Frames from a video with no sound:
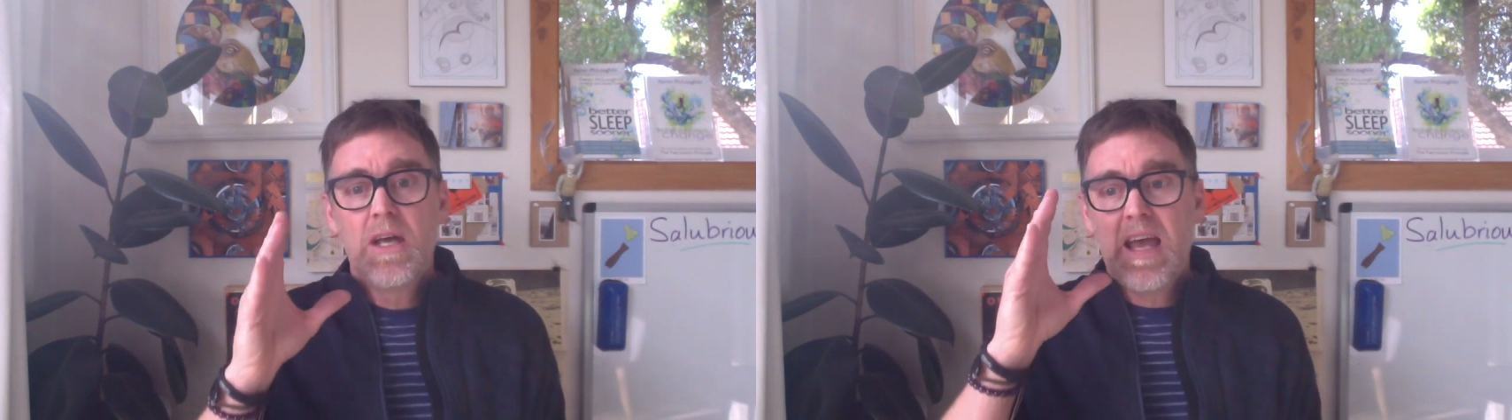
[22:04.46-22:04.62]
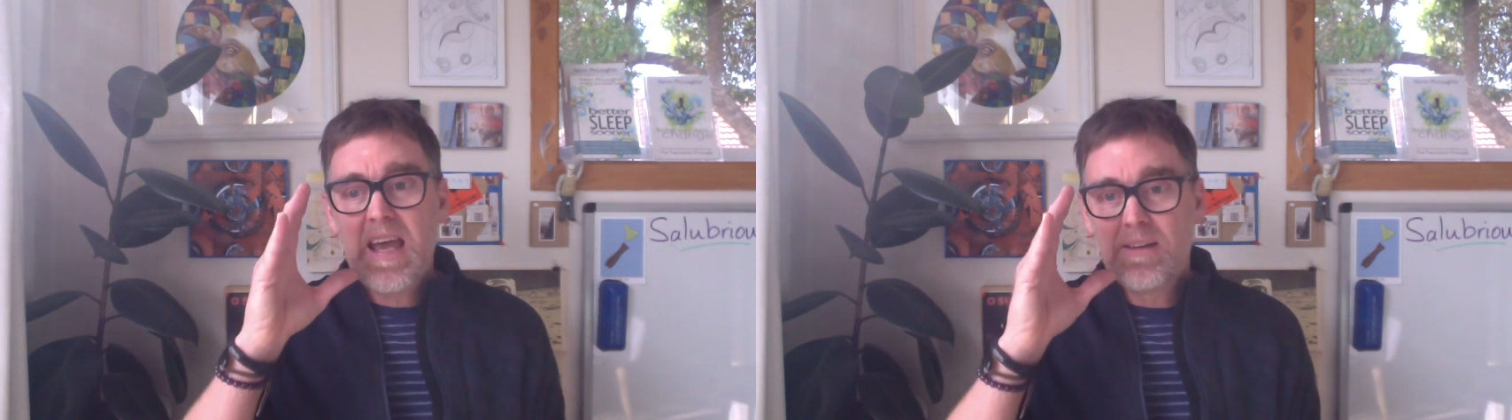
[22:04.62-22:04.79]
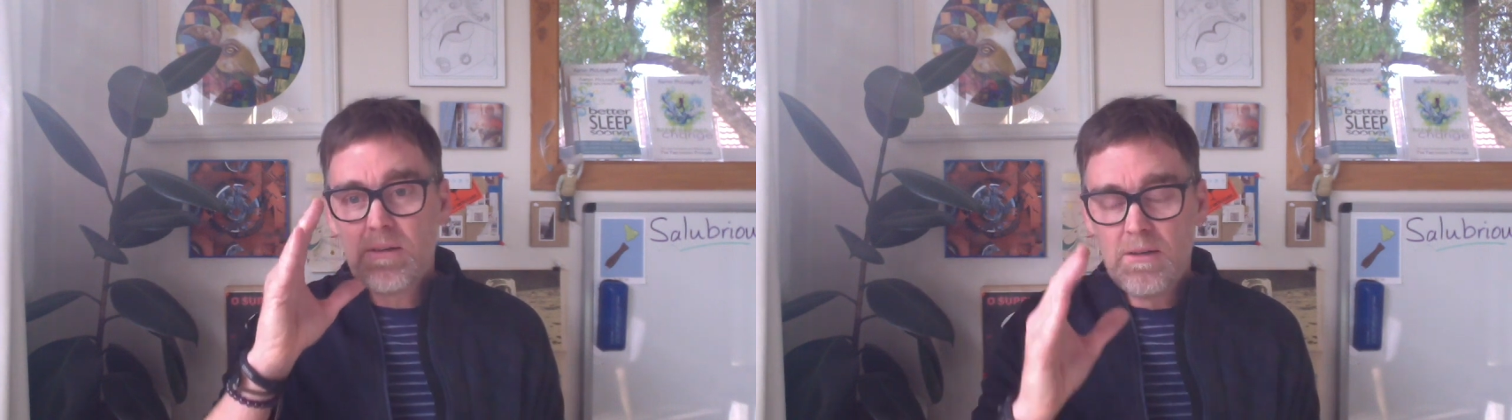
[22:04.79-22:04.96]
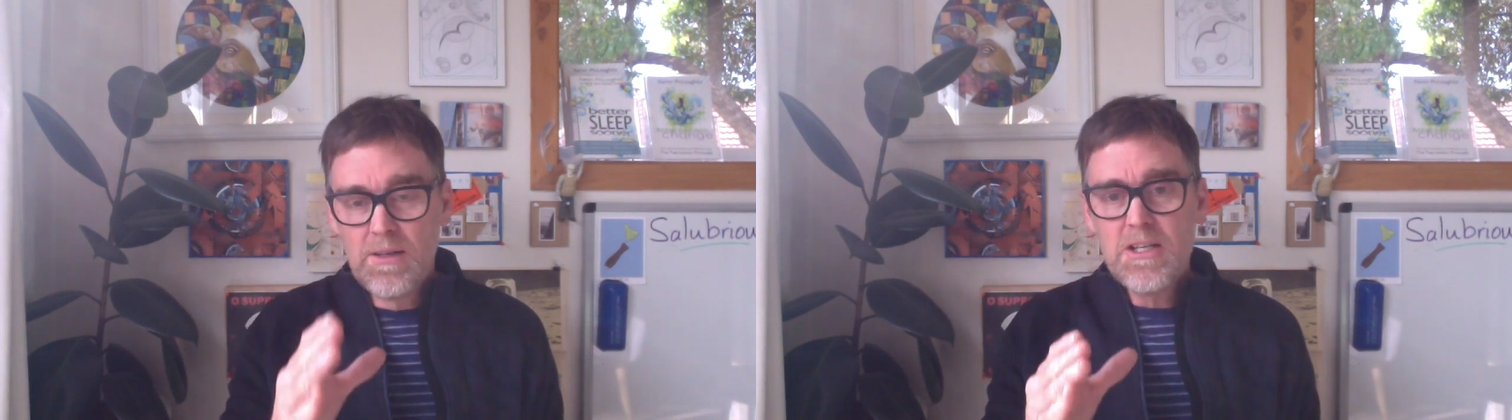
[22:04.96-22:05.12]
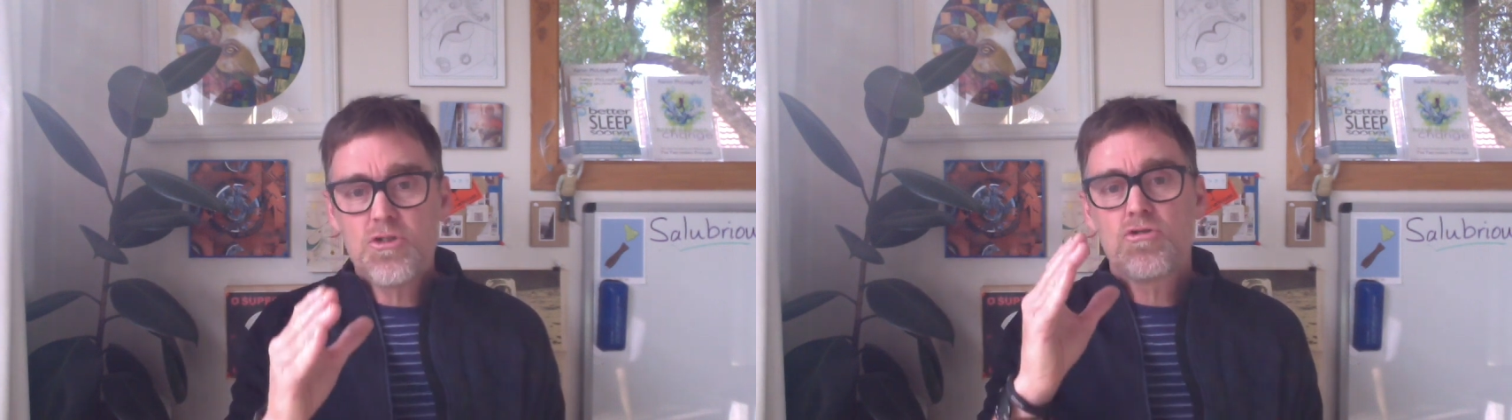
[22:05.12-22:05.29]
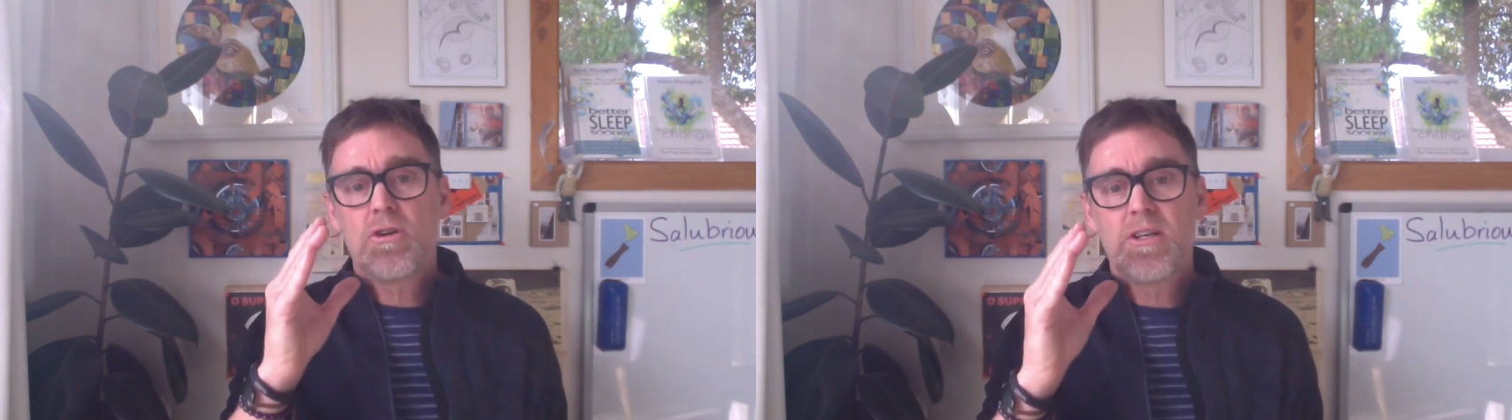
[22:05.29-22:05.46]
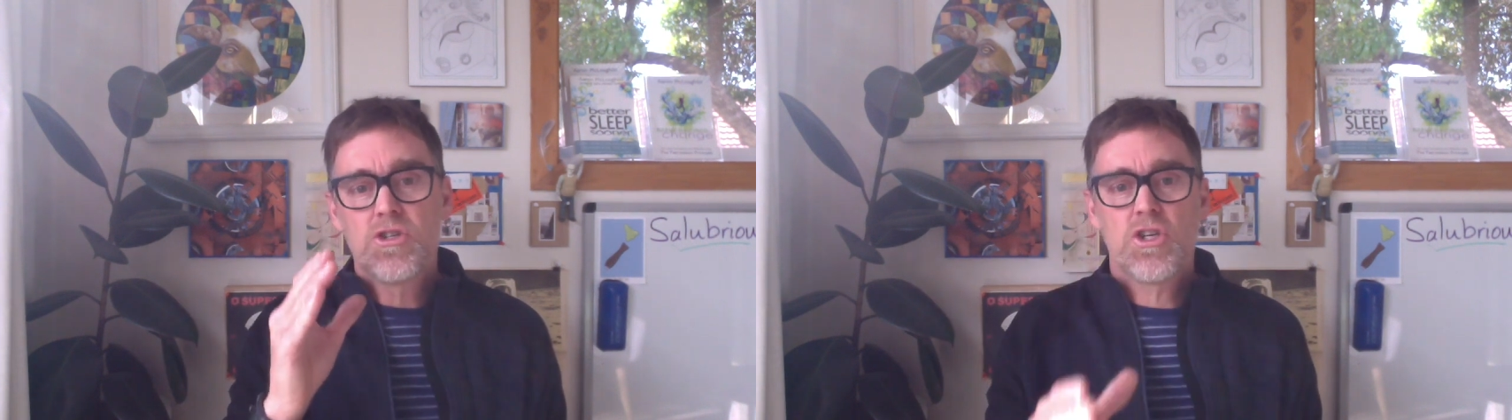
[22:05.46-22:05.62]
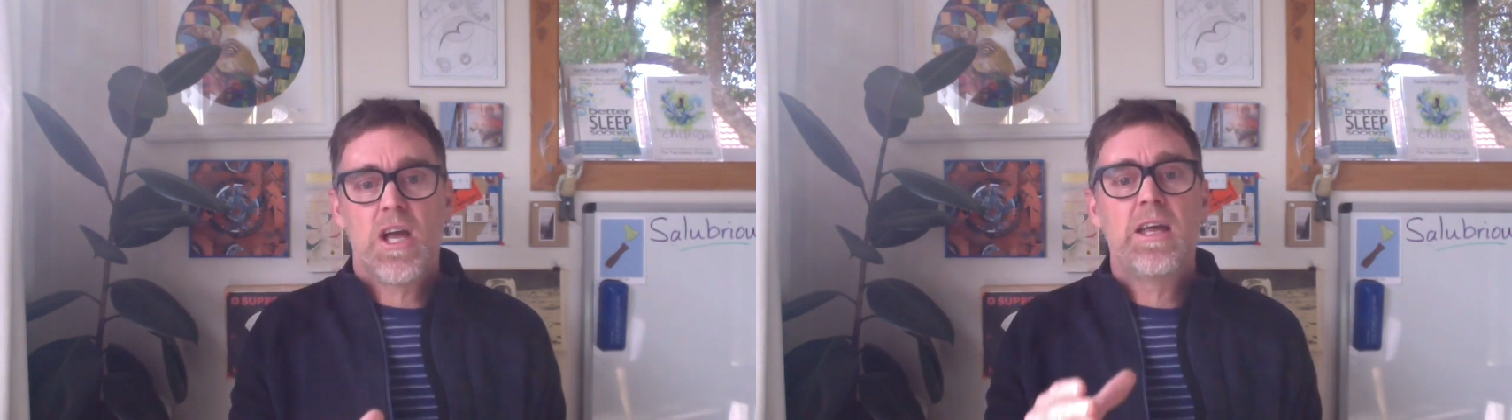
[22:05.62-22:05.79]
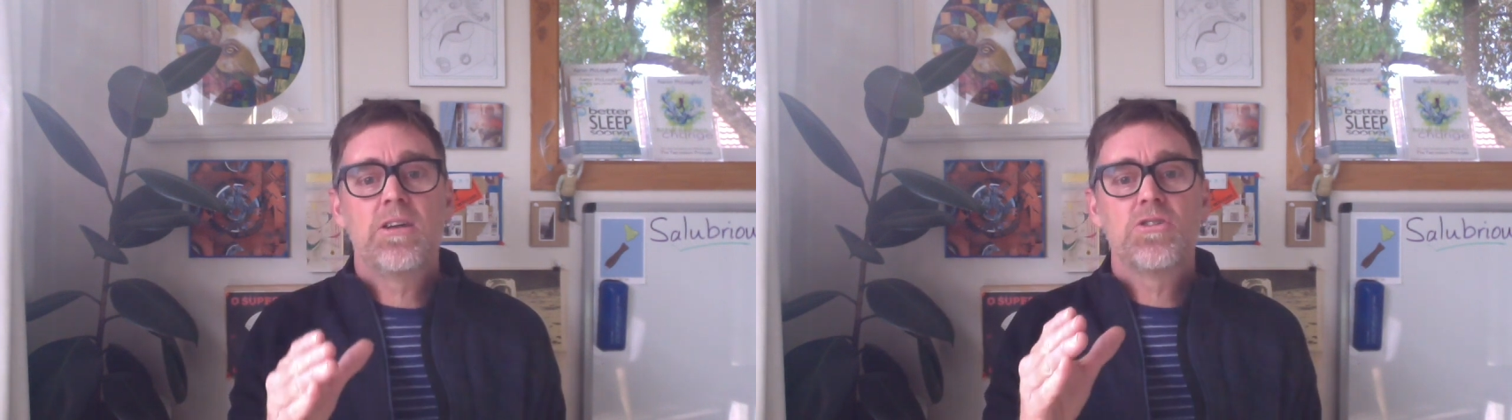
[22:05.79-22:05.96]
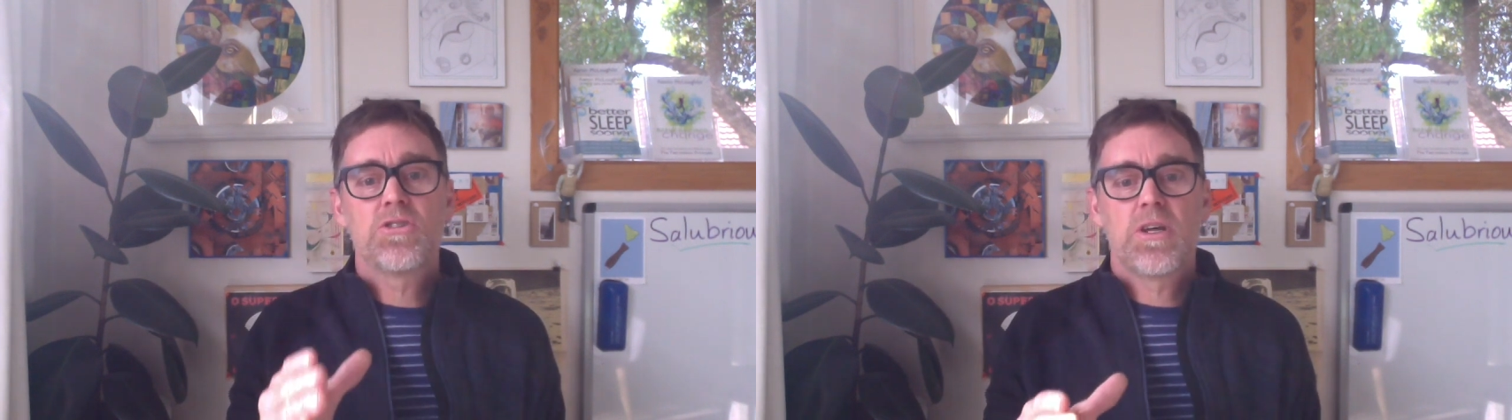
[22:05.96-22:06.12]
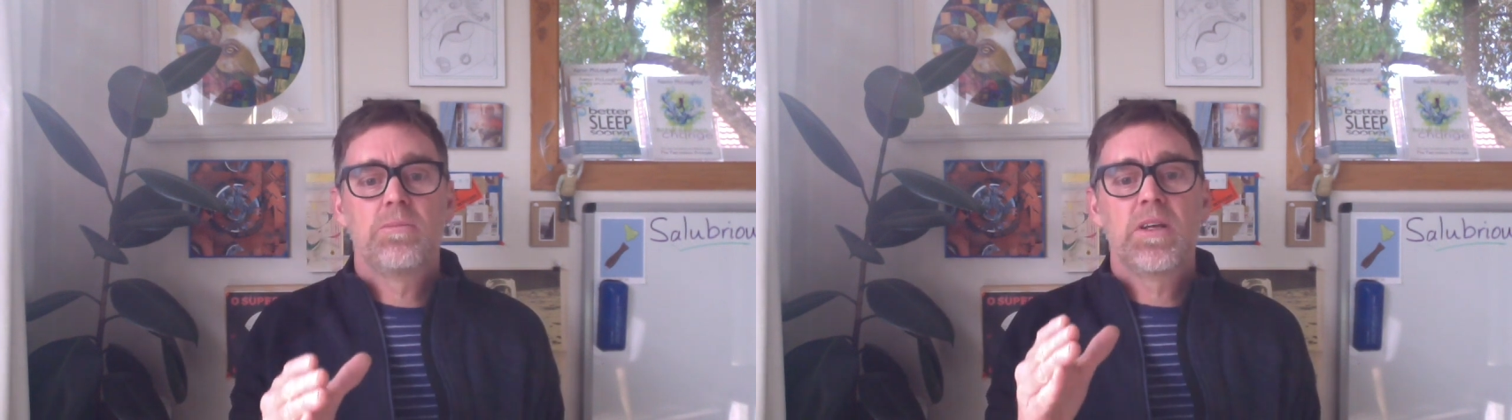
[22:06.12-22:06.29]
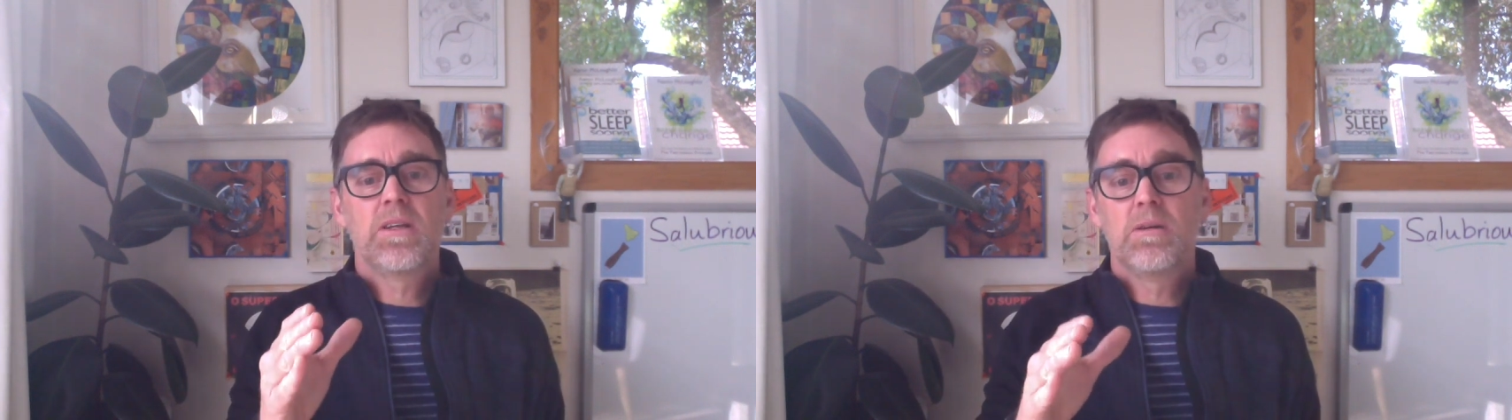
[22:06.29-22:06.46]
and literally changed
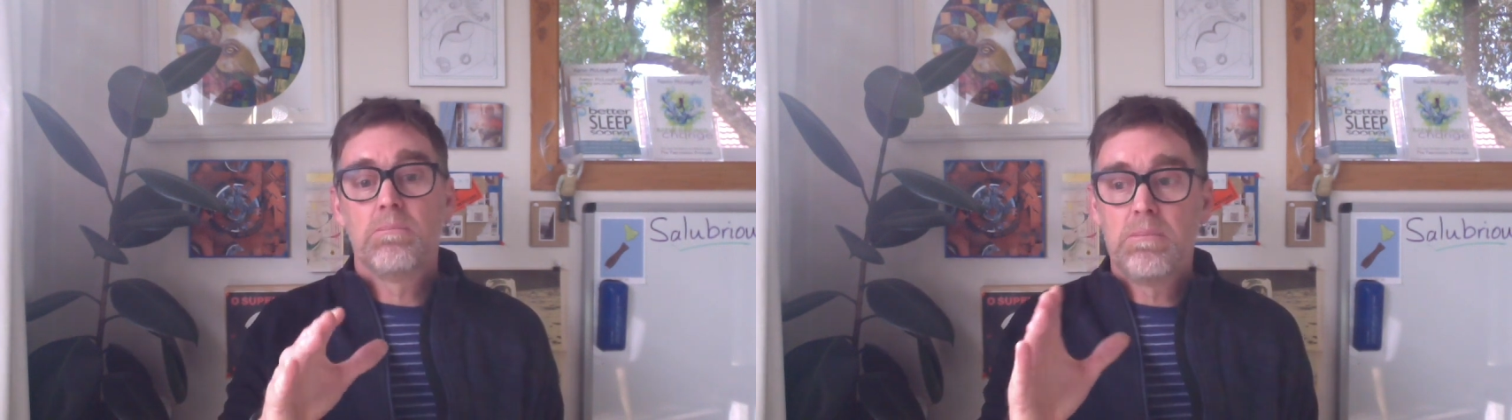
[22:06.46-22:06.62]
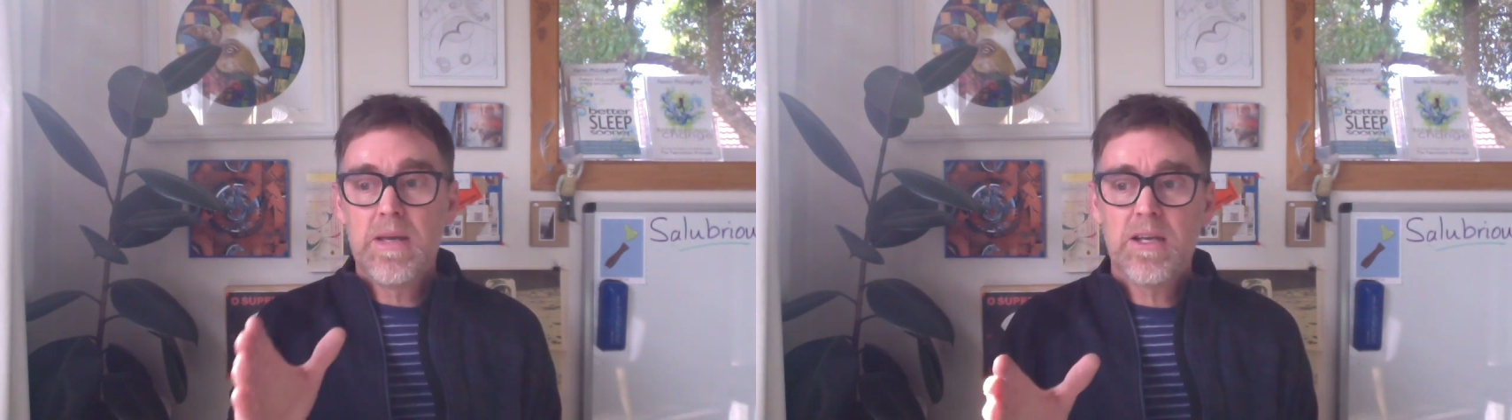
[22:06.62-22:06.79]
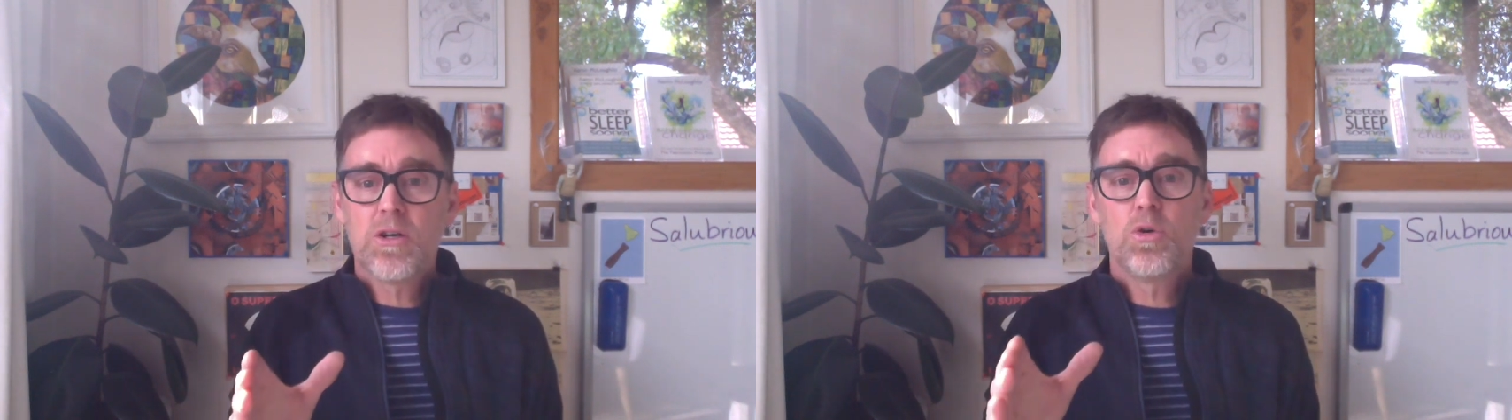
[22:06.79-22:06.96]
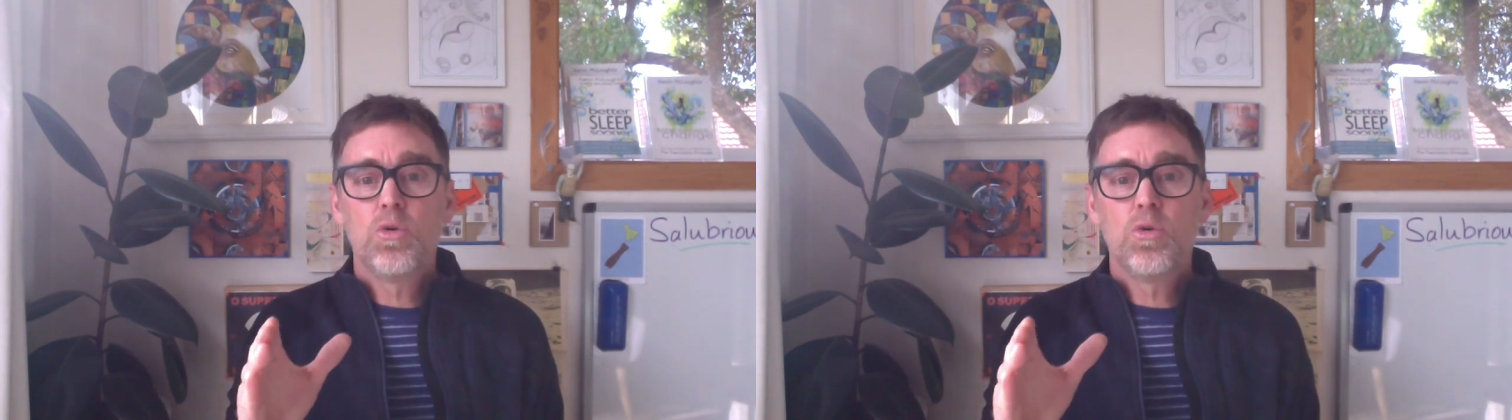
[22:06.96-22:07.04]
something that medical,